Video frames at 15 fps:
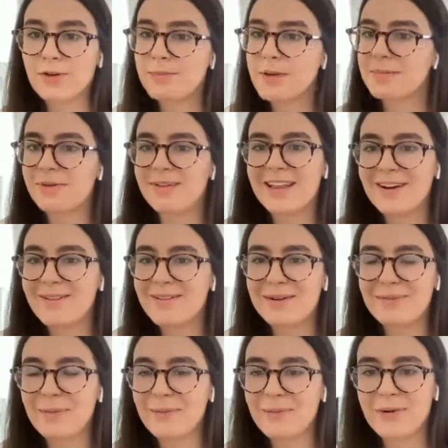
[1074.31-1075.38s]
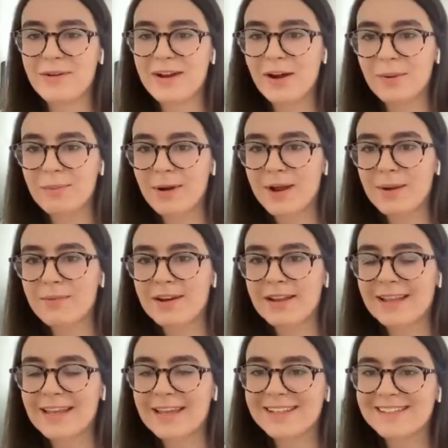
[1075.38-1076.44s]
people that were in our primary
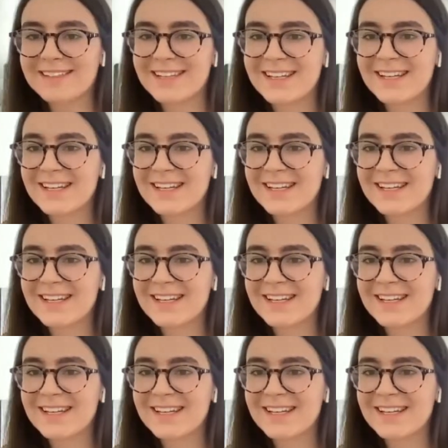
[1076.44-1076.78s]
leagues,